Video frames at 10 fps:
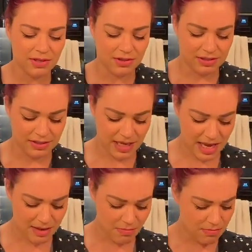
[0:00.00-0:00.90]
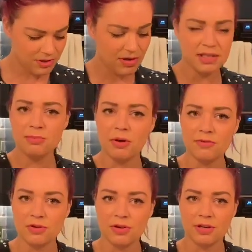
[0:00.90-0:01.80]
the same size bar of
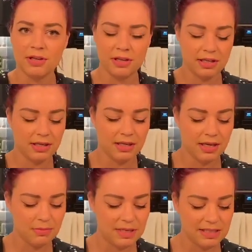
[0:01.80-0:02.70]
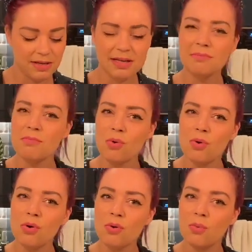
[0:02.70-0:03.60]
chocolate can be slightly
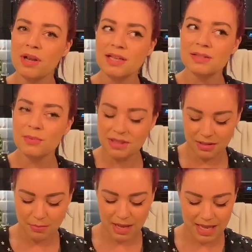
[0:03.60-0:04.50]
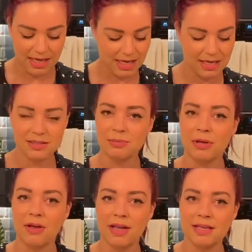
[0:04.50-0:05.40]
more when it's with the baking
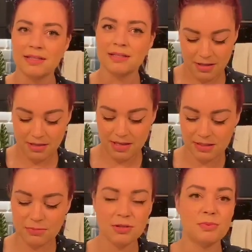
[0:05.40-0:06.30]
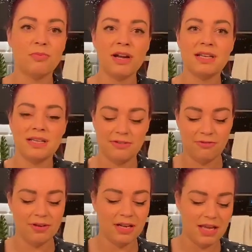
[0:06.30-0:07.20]
supplies. They sometimes brand it
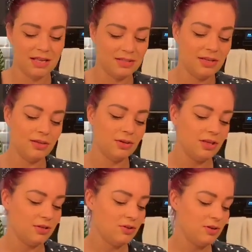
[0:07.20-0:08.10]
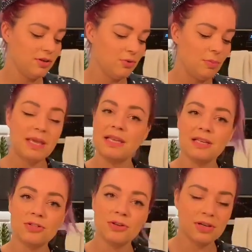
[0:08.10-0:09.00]
differently as like cooking chocolate or
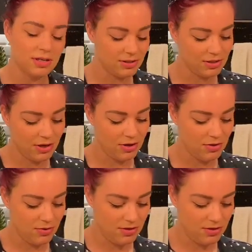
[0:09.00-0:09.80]
baking chocolate, so